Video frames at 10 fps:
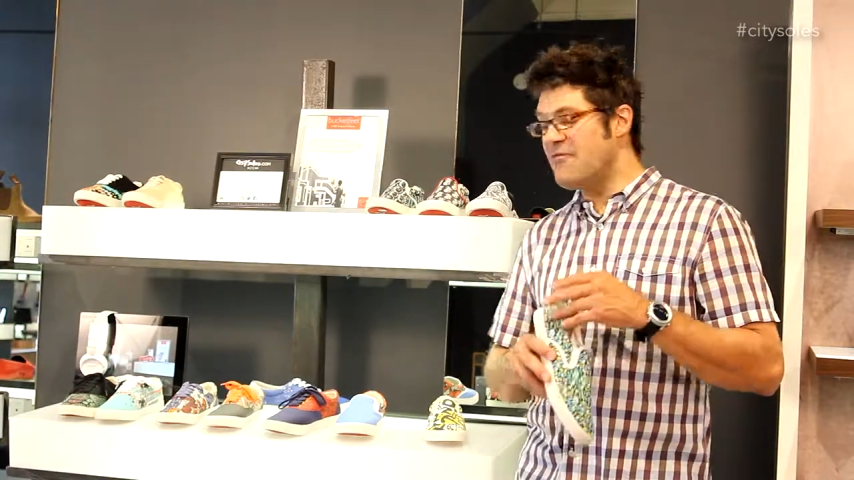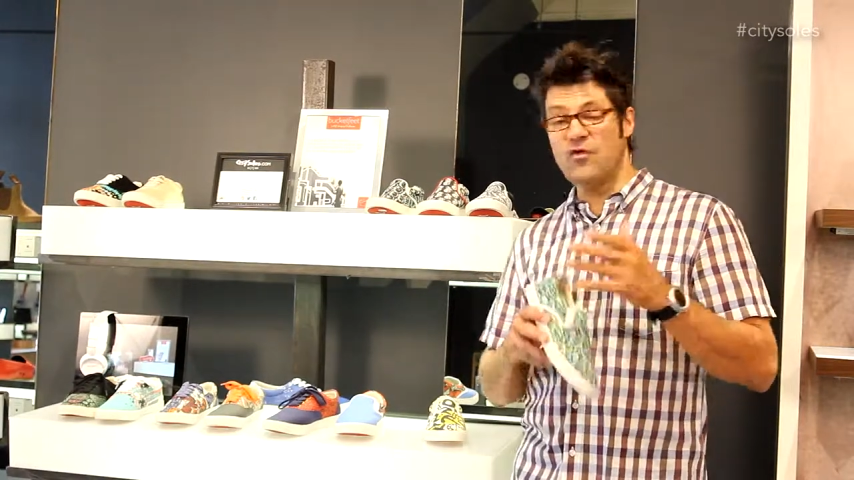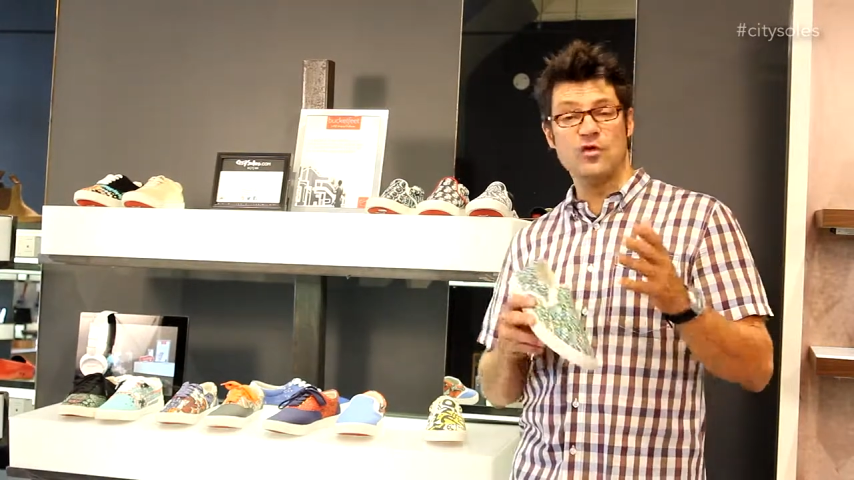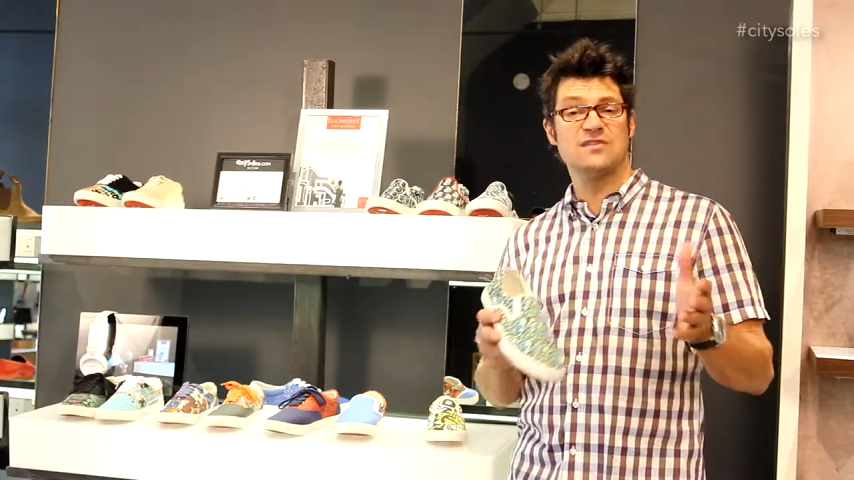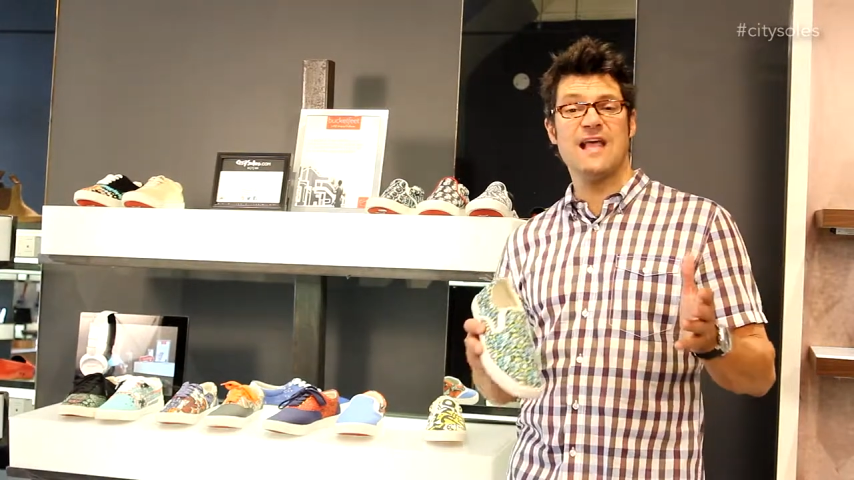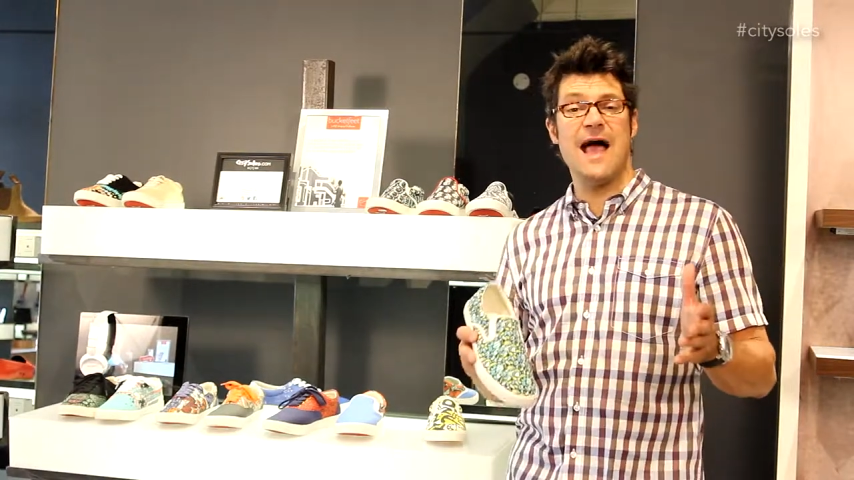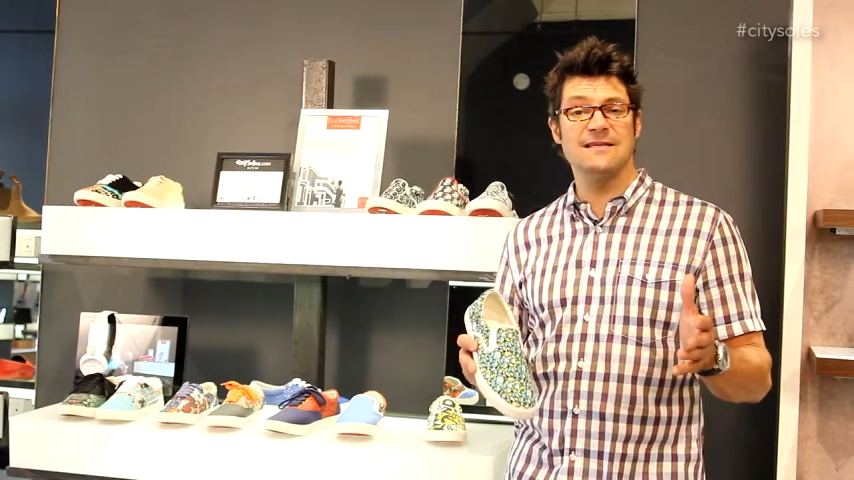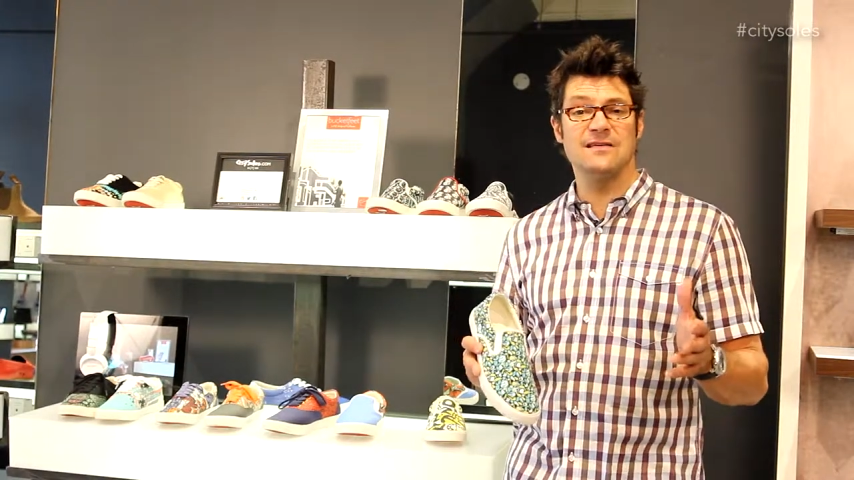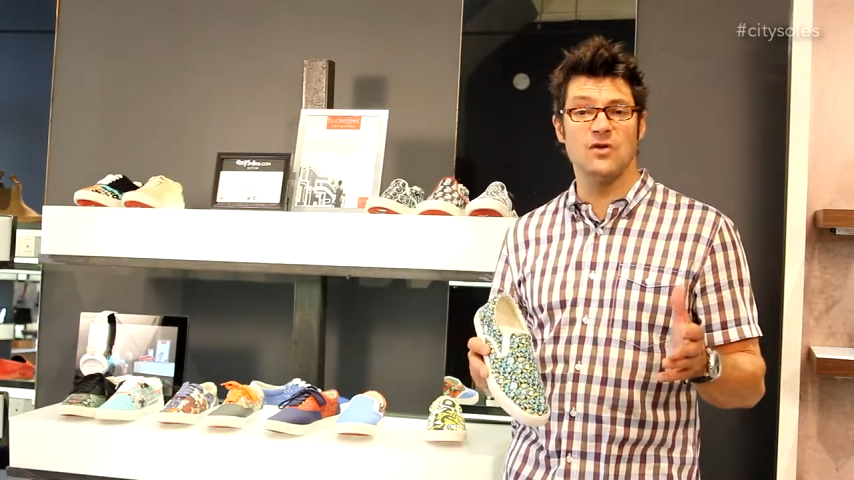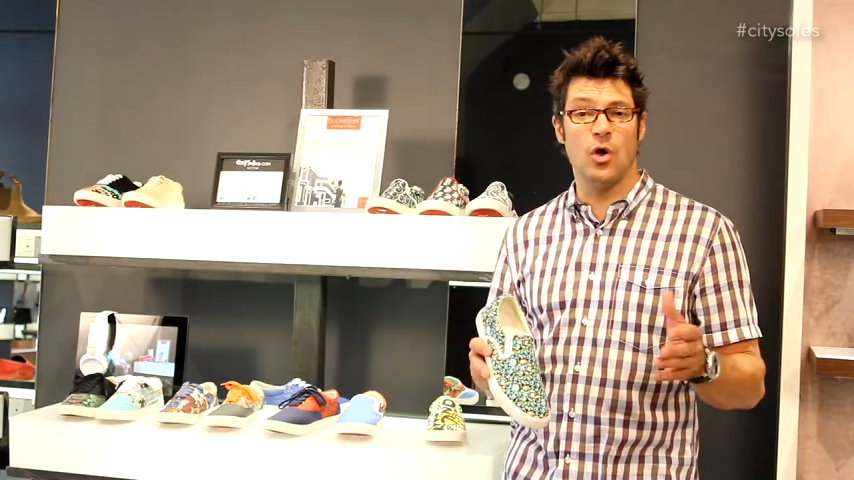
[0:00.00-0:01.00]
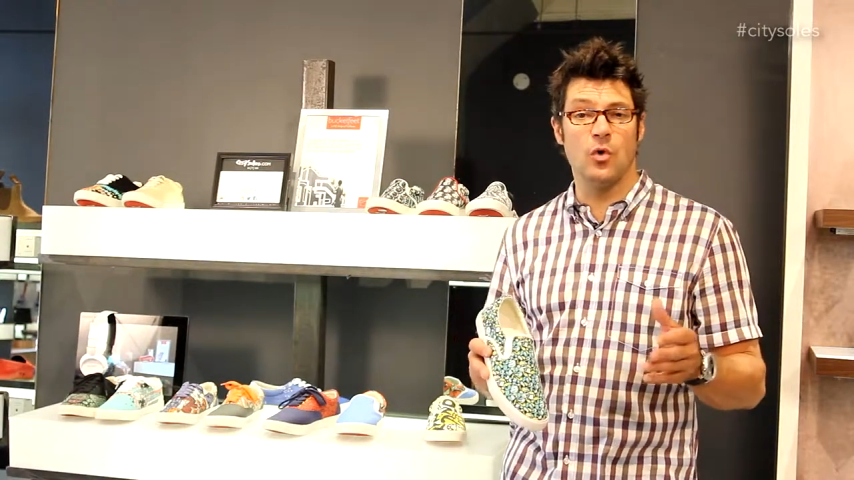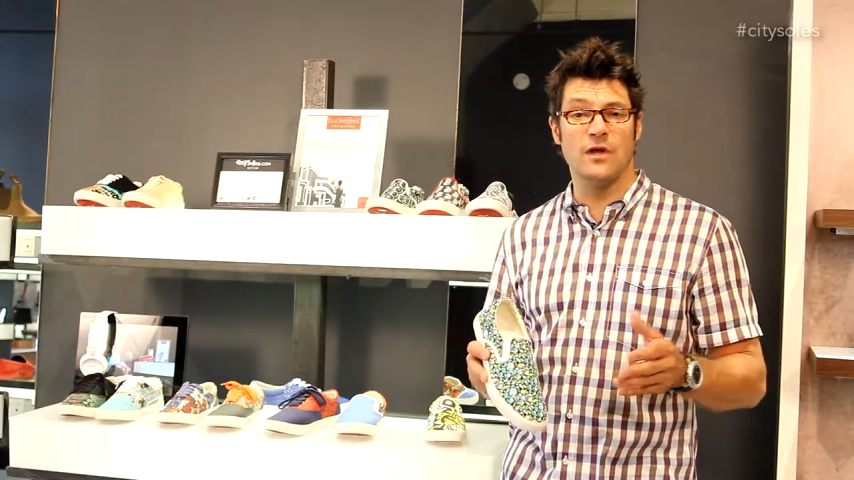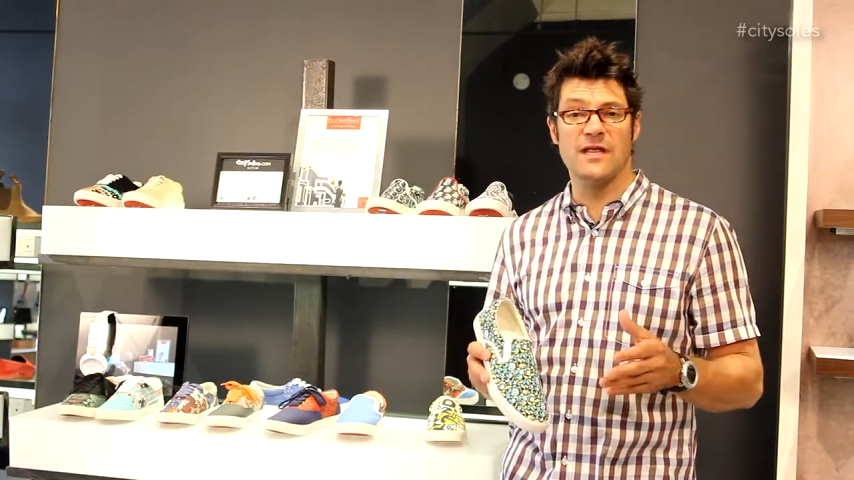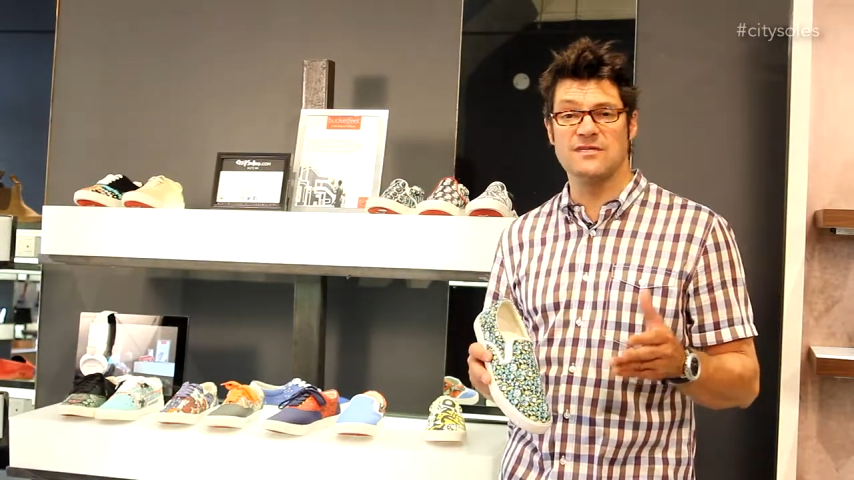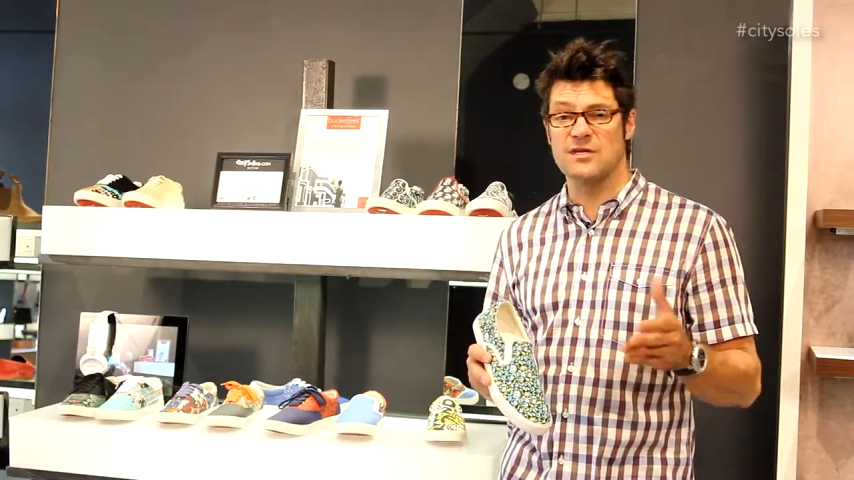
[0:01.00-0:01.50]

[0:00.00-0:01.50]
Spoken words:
full sizes only.